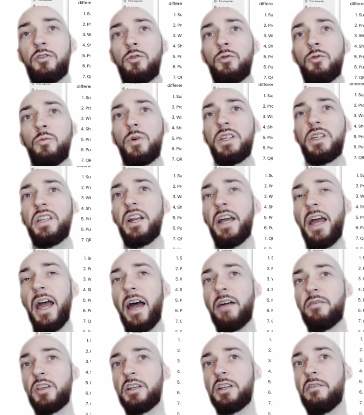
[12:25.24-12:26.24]
We then
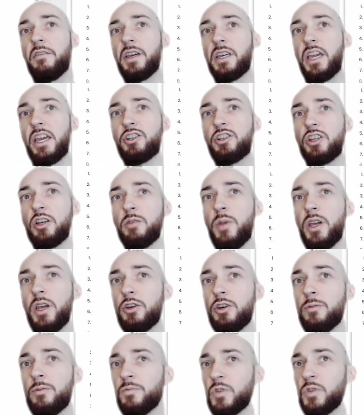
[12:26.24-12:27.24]
have the navigation
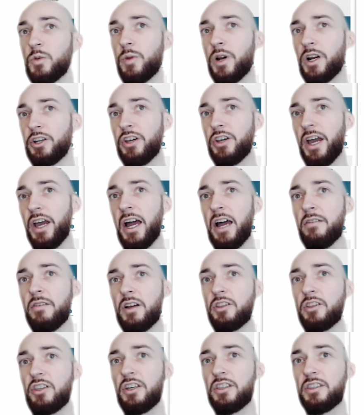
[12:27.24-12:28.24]
menu where you have
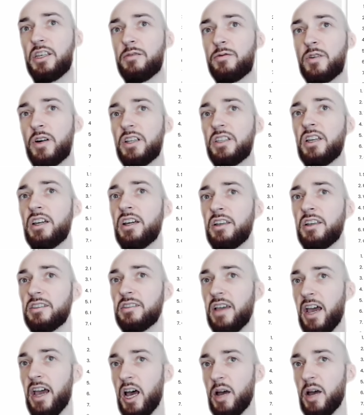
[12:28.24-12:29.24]
the different
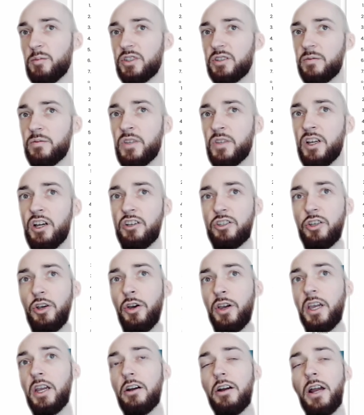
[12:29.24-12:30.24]
tabs. So
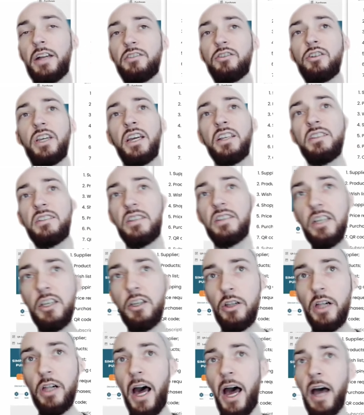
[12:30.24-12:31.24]
here, as you can see,
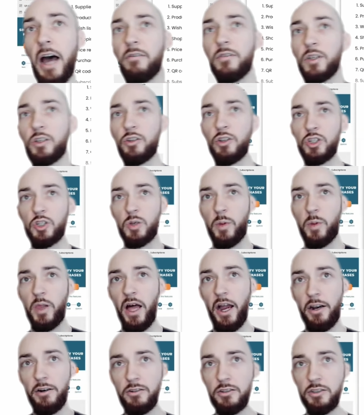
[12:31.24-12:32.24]
you'll have the
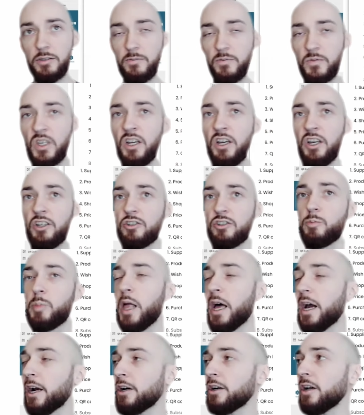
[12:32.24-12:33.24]
suppliers.
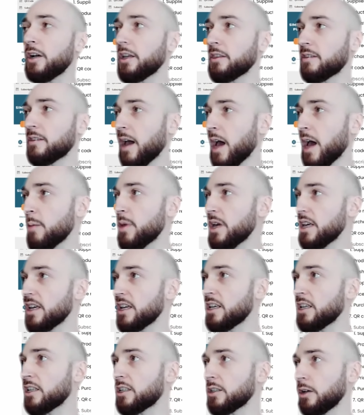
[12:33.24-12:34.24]
Supplier tab
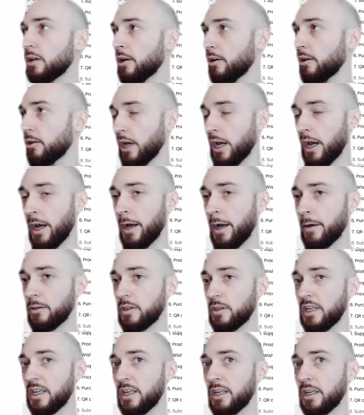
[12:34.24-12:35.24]
is
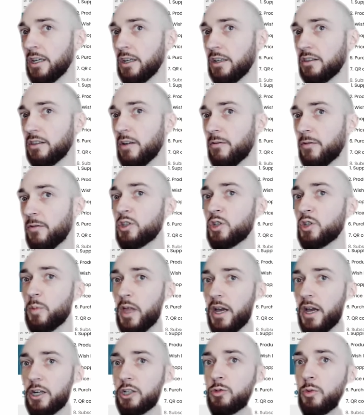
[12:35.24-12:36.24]
the different
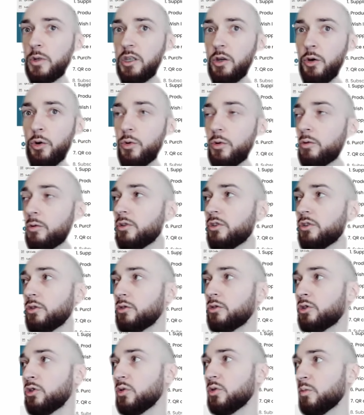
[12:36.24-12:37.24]
suppliers with who you
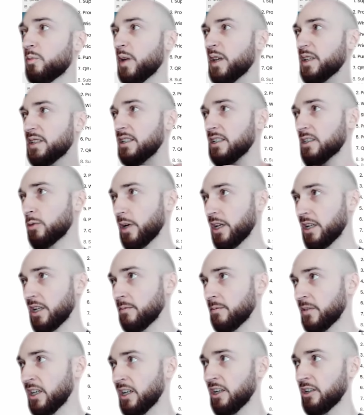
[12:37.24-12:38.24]
do business with.
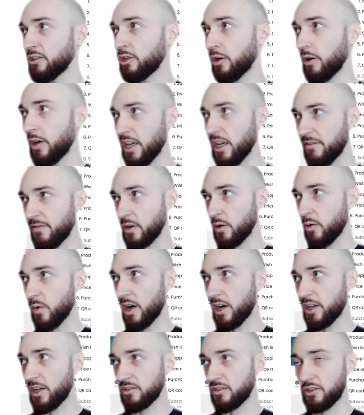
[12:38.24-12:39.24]
So if you
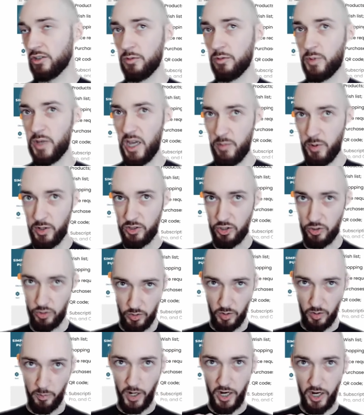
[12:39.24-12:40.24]
want to be able to
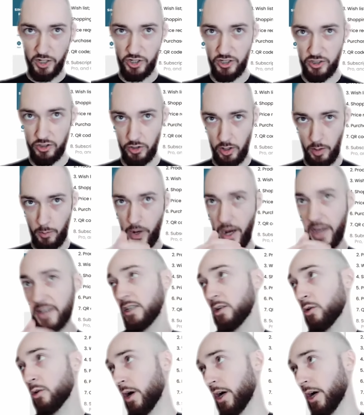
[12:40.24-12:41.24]
do a purchase or a price
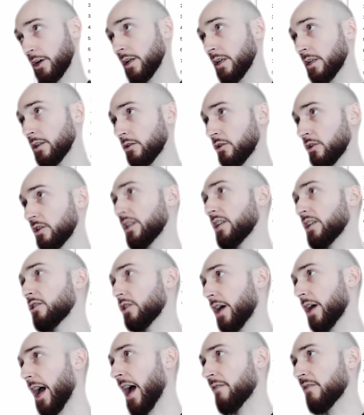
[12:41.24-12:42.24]
inquiry, you need
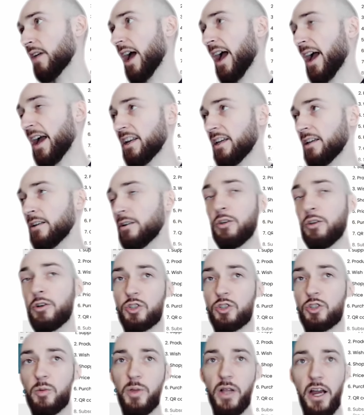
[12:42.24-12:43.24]
to have added your
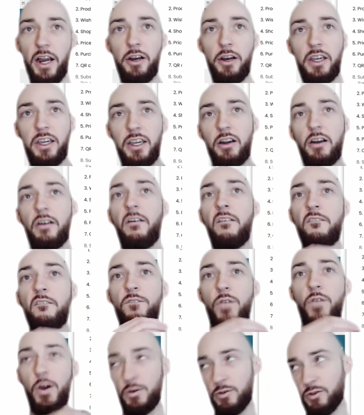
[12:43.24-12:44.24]
supplier here
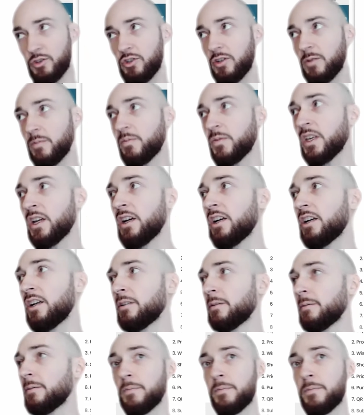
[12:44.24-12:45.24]
first.
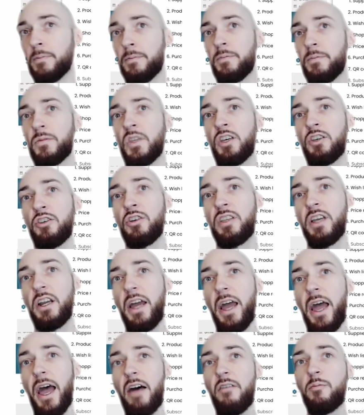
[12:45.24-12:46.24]
You then
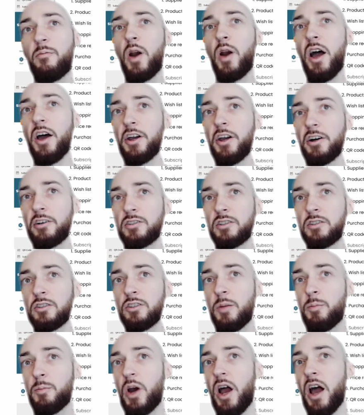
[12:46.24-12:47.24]
have products.
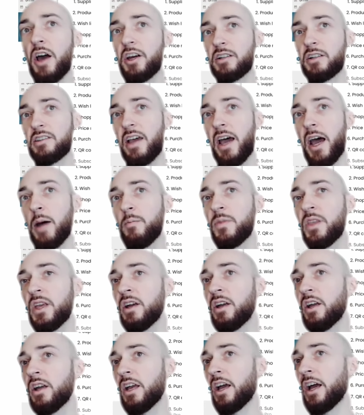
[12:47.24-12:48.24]
The product tab
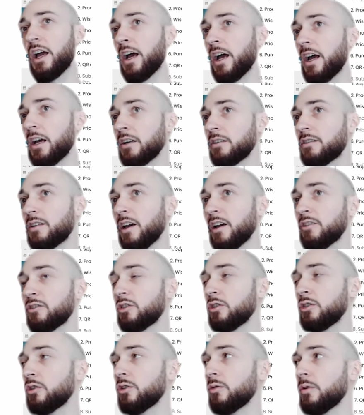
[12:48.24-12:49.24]
tells
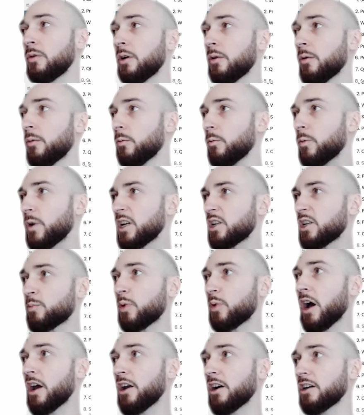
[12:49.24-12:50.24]
you which
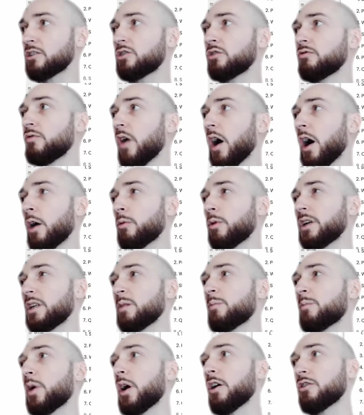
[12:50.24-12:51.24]
products you've already
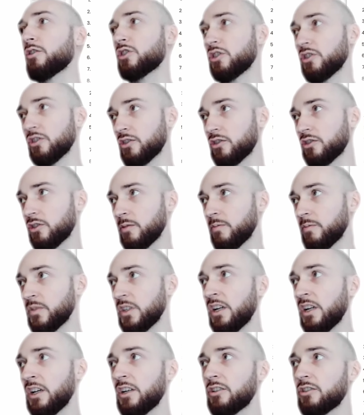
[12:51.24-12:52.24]
purchased.
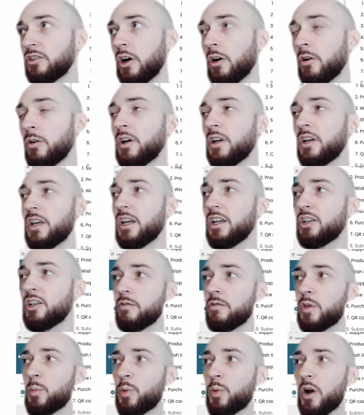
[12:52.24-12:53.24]
So each
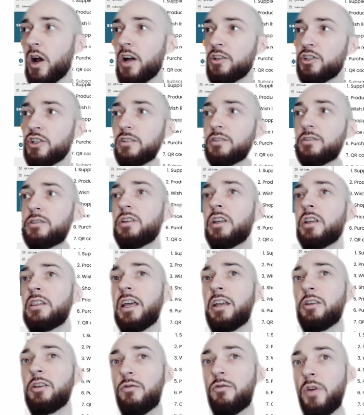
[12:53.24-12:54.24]
of the products
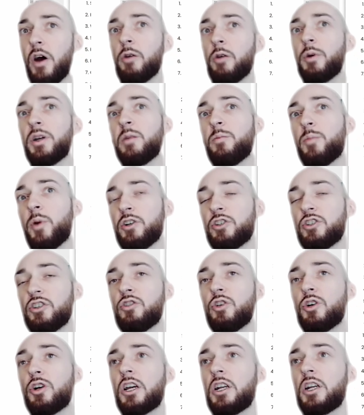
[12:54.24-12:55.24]
that you've already purchased,
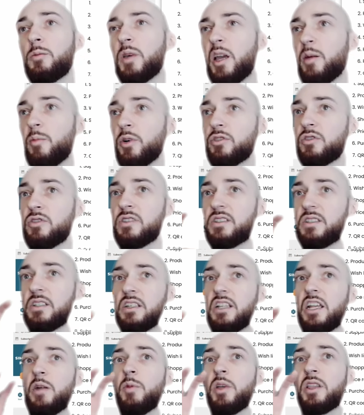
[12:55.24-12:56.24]
you're going to be able to see
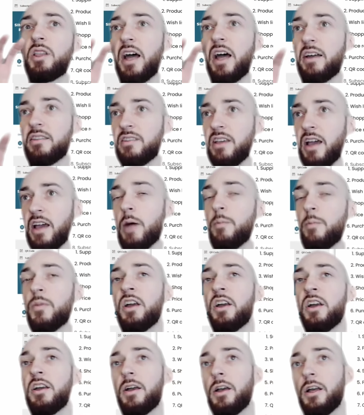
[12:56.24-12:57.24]
them in that tab
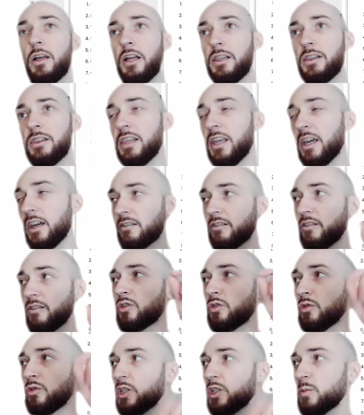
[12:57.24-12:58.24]
linked
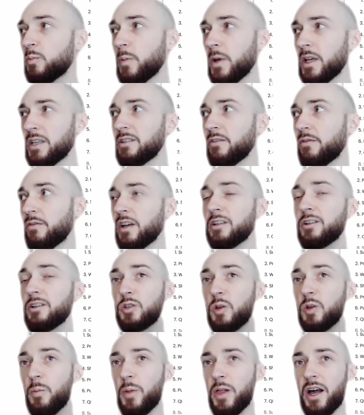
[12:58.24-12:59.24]
to a specific
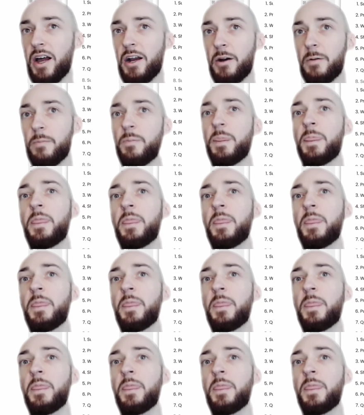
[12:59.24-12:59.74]
supplier.